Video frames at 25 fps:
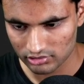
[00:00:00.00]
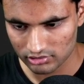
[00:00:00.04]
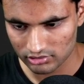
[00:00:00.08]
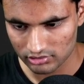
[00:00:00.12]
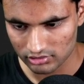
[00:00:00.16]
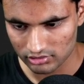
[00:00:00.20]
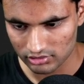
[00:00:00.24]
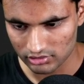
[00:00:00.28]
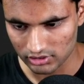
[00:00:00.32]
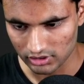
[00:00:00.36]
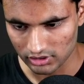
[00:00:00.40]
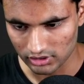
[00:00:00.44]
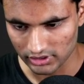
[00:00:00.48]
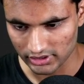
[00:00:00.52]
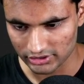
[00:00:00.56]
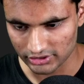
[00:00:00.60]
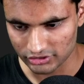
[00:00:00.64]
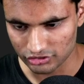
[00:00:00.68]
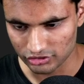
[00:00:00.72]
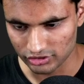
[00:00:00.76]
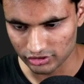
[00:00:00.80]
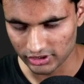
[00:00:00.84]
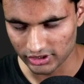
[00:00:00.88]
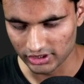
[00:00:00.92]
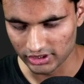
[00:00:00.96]

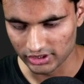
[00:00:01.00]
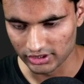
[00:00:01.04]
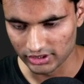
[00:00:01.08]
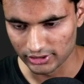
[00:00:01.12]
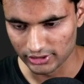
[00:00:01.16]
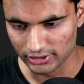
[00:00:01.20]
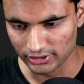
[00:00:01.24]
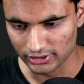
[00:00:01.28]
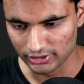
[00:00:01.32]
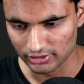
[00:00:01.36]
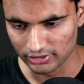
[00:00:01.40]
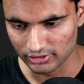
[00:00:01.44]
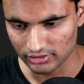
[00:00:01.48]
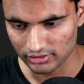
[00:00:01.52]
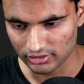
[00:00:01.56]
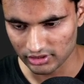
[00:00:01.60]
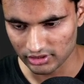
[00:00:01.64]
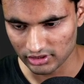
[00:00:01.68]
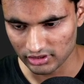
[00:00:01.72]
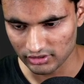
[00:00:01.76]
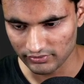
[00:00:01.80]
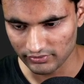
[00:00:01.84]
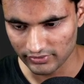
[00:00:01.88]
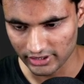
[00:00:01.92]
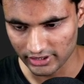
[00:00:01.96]

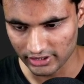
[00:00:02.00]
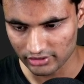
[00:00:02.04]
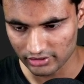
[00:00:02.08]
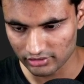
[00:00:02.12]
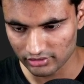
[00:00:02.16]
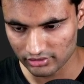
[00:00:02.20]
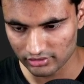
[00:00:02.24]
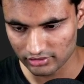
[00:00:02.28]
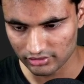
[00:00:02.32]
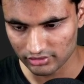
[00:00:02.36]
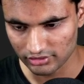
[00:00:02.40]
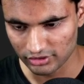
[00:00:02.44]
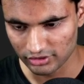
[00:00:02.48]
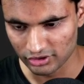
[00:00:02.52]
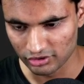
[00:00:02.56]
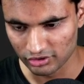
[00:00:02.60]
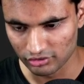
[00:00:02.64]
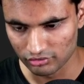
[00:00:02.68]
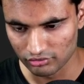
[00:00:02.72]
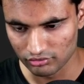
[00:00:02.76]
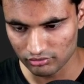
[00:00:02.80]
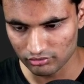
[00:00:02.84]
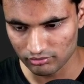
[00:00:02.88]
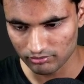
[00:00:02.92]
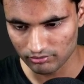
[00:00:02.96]
await
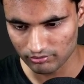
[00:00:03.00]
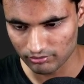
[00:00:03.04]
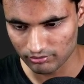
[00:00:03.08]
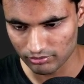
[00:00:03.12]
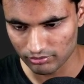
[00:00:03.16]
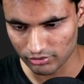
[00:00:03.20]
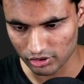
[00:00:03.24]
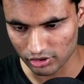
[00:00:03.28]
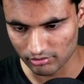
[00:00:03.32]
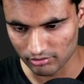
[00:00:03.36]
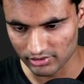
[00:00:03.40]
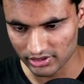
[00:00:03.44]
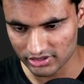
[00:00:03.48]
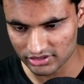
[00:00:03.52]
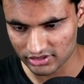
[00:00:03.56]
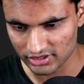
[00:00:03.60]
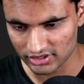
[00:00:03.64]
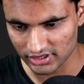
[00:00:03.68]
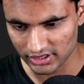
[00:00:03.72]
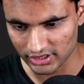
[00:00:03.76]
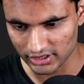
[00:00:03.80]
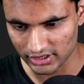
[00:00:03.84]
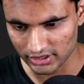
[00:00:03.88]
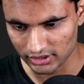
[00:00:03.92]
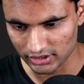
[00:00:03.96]
new promise,
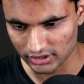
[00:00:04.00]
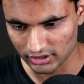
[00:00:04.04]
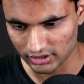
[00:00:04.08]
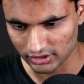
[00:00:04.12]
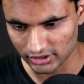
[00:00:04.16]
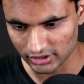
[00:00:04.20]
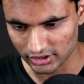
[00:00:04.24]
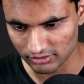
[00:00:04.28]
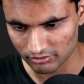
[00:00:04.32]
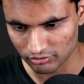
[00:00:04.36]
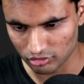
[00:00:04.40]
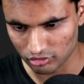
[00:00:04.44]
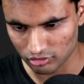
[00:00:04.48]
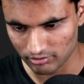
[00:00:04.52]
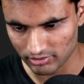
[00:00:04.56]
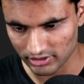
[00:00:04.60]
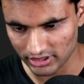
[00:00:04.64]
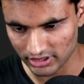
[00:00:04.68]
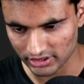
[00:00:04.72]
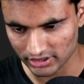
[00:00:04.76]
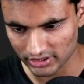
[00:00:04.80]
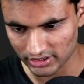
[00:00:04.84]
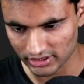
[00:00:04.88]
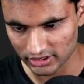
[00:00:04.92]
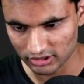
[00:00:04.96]
and GitHub
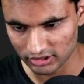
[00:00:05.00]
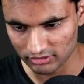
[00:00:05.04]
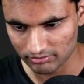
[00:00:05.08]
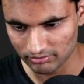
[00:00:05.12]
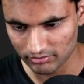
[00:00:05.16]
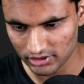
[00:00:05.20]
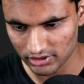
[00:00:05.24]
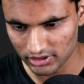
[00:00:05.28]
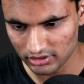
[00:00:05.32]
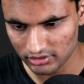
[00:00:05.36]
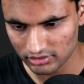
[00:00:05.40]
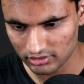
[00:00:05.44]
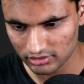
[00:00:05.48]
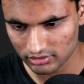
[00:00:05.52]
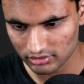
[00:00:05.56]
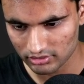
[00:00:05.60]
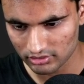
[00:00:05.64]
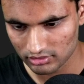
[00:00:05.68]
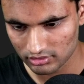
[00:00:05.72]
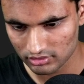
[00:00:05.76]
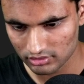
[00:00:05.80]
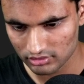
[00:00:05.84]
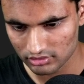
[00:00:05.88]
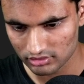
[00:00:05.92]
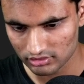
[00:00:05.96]
Copilot can help me.
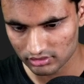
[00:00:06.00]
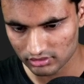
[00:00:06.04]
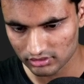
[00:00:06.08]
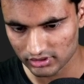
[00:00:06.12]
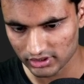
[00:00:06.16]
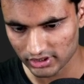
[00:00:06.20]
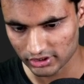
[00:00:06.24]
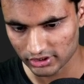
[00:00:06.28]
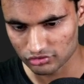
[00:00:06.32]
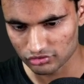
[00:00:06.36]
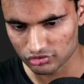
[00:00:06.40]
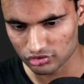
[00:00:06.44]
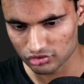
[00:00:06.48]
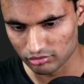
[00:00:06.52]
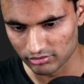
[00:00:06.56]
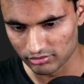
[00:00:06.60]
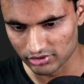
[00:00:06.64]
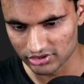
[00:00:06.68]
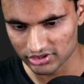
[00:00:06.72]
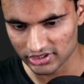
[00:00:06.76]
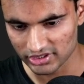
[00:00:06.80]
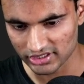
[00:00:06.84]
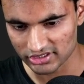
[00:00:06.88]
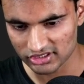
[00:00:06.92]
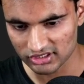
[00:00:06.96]
Thank you so
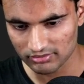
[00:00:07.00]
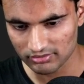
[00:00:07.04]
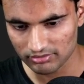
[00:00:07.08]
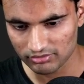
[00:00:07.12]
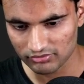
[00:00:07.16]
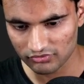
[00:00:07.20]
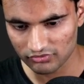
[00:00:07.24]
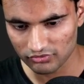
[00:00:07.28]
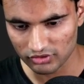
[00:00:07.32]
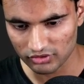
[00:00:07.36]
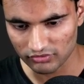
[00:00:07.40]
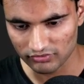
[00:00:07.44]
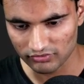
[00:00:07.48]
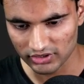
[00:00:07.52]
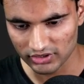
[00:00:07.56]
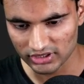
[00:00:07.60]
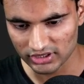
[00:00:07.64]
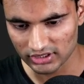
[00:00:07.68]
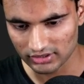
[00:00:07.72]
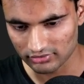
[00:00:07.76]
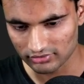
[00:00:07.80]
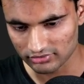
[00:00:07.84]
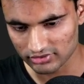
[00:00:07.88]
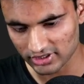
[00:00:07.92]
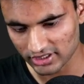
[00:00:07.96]
much. Except for
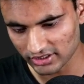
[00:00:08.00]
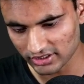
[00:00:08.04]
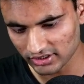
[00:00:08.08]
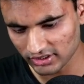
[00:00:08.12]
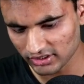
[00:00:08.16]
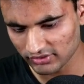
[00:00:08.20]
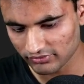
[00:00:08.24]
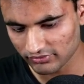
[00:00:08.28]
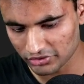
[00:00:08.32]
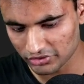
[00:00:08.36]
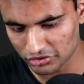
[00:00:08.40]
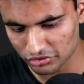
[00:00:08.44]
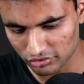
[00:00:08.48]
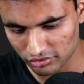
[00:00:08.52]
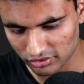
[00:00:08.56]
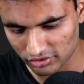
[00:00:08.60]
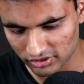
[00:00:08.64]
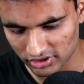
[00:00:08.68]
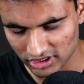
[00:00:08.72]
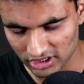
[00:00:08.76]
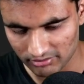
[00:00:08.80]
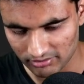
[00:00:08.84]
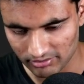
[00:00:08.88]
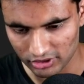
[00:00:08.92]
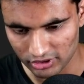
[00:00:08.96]
1000, I think we should
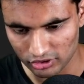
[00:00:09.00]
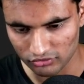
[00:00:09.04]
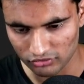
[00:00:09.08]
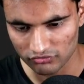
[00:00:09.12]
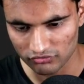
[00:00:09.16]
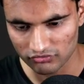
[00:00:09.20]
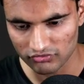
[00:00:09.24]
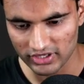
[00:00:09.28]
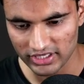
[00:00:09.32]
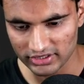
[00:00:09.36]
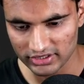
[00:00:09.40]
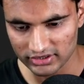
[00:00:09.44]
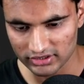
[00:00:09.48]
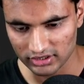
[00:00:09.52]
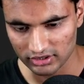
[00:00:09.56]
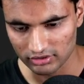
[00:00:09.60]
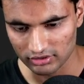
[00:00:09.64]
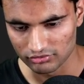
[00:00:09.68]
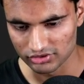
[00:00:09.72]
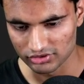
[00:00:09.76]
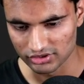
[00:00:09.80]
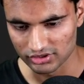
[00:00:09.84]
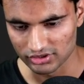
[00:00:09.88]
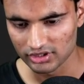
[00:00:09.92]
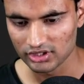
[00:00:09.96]
keep it to
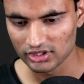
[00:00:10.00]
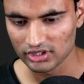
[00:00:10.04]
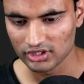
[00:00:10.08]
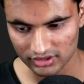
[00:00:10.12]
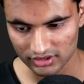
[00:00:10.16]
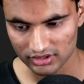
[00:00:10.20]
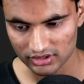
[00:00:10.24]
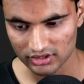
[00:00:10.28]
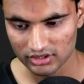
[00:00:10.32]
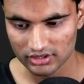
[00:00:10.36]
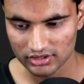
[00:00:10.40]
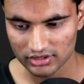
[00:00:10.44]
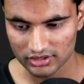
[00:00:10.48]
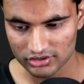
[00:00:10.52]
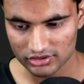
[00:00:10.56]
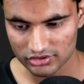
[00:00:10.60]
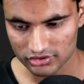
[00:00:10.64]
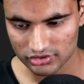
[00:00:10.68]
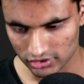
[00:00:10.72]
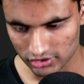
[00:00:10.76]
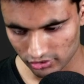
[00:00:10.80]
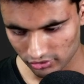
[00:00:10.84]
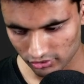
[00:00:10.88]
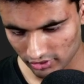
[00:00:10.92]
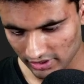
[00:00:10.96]
5000.
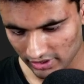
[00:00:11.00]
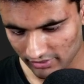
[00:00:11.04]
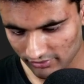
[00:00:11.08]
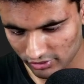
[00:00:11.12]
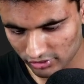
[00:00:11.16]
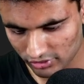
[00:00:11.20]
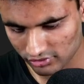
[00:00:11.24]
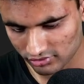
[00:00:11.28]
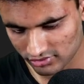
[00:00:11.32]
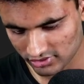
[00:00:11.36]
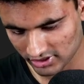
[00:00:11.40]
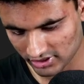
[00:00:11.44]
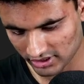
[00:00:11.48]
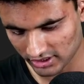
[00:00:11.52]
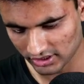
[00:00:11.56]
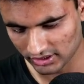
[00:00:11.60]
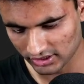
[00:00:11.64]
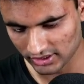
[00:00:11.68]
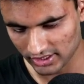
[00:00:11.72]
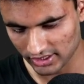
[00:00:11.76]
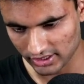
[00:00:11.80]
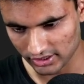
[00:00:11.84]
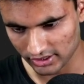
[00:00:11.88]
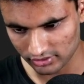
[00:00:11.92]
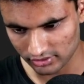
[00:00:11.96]
So I want to say
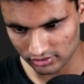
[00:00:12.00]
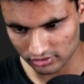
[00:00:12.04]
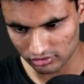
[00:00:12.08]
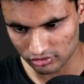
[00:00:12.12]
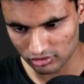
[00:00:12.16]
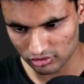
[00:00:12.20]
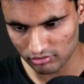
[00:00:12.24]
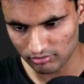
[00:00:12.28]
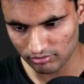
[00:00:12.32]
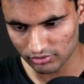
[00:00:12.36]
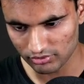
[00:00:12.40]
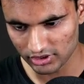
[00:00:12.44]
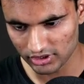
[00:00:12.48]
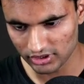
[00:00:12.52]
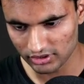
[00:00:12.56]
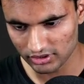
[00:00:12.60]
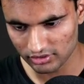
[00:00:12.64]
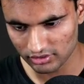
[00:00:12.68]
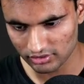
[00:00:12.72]
that component